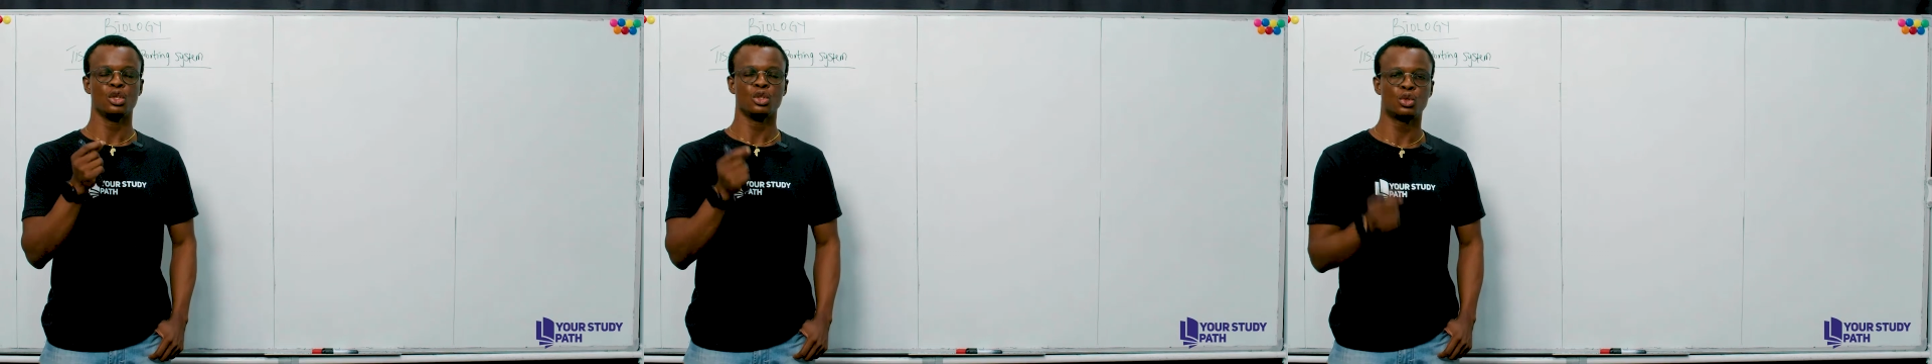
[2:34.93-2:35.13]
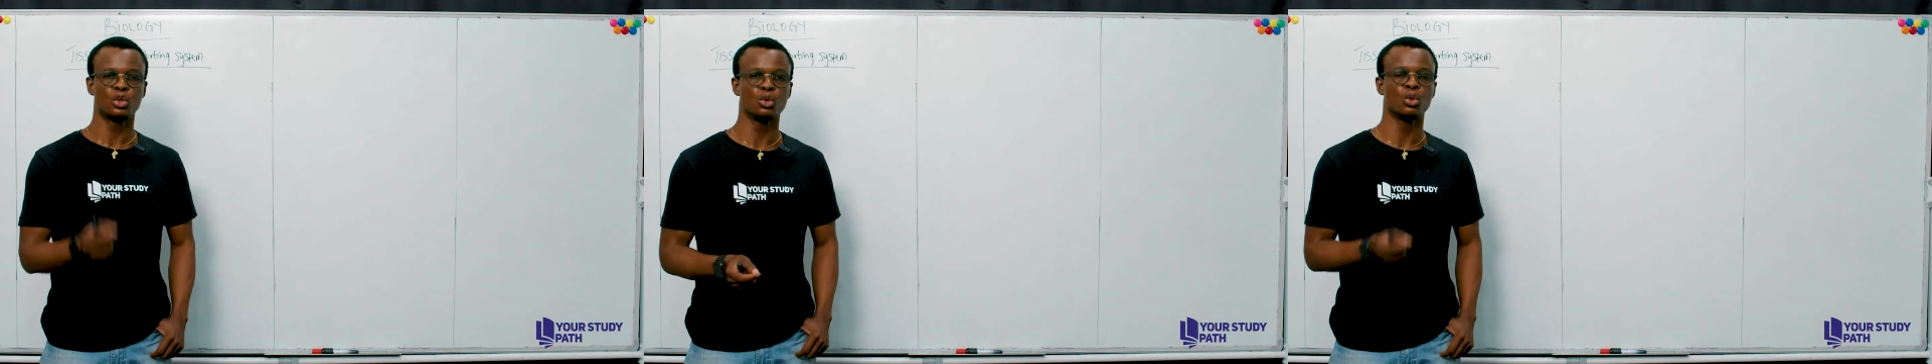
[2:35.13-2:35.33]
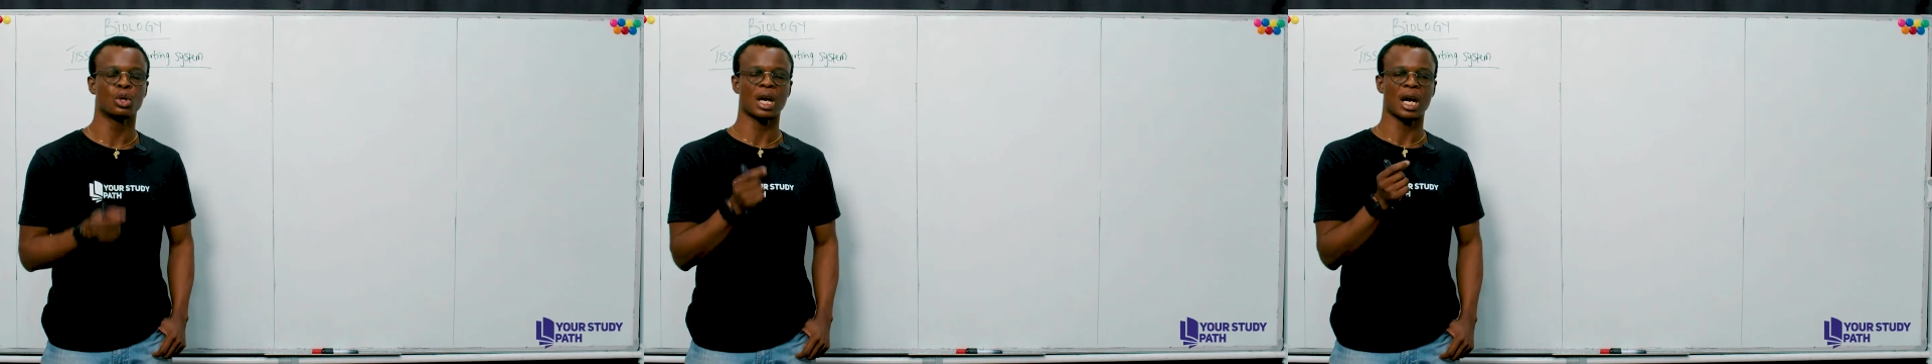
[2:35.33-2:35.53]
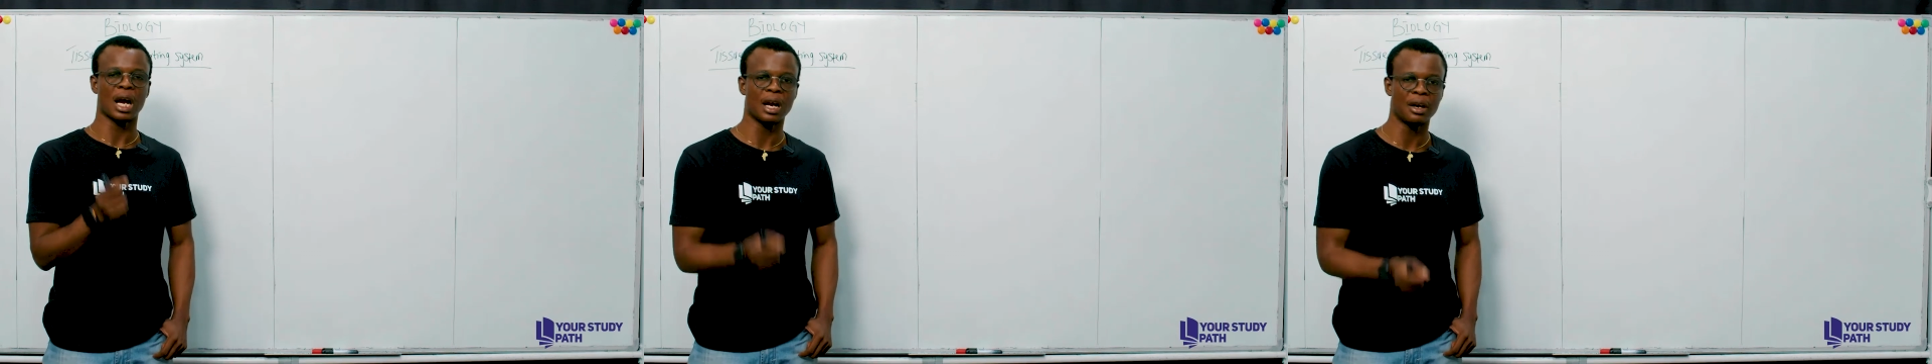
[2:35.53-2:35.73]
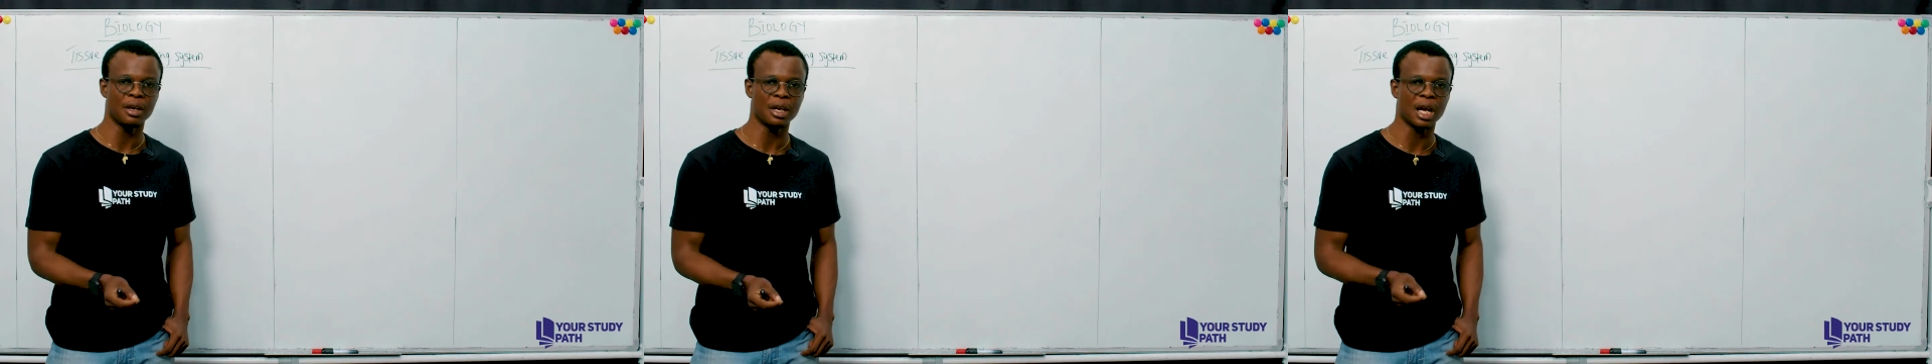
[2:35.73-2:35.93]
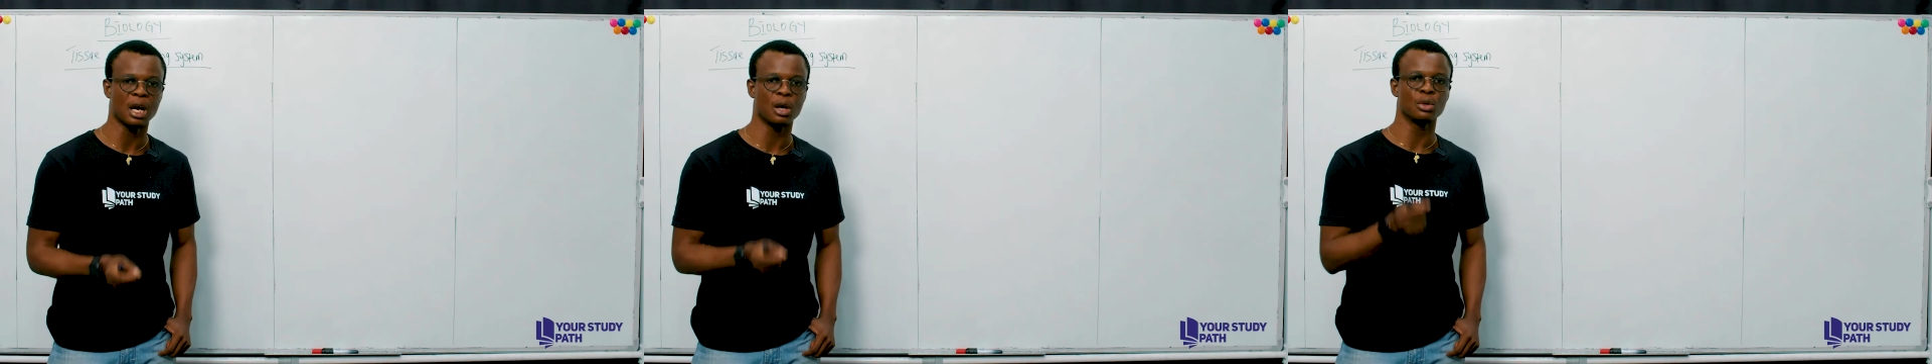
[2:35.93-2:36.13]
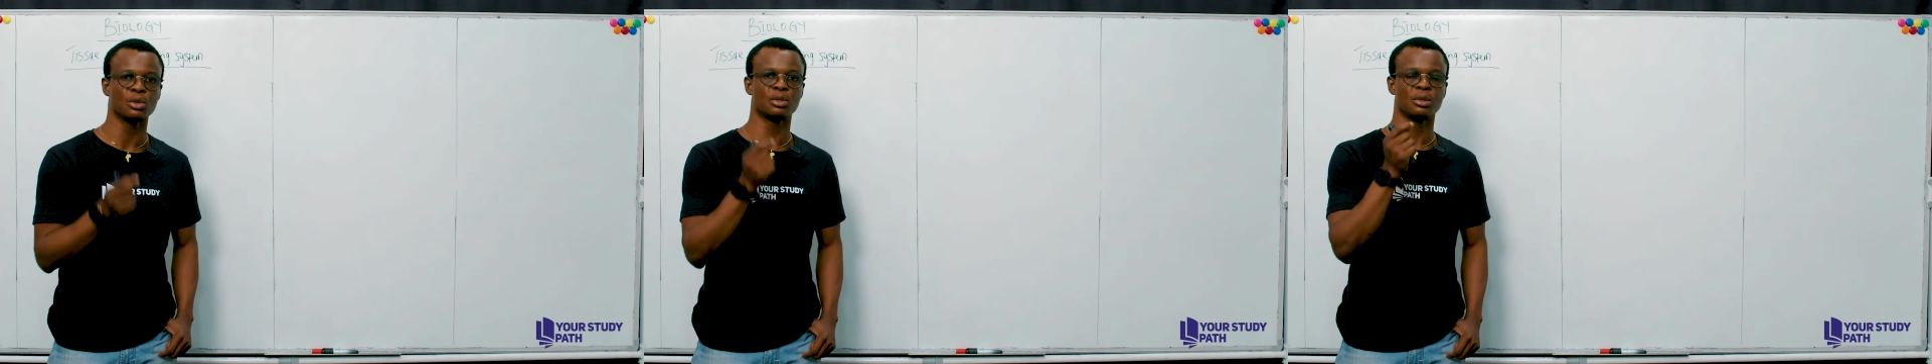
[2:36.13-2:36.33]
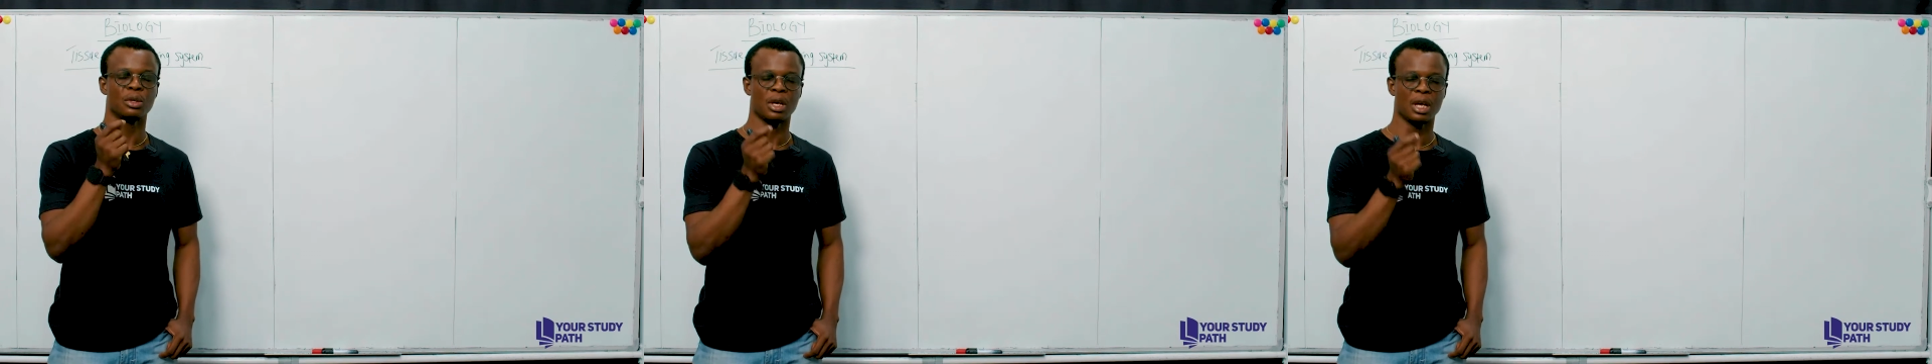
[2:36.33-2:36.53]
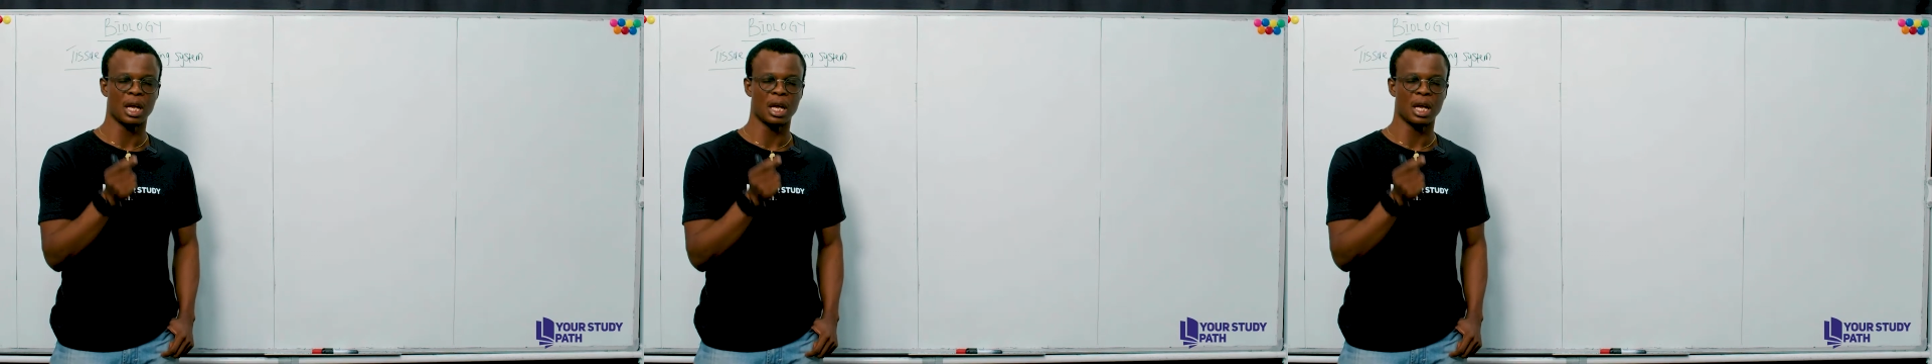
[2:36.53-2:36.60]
to carry out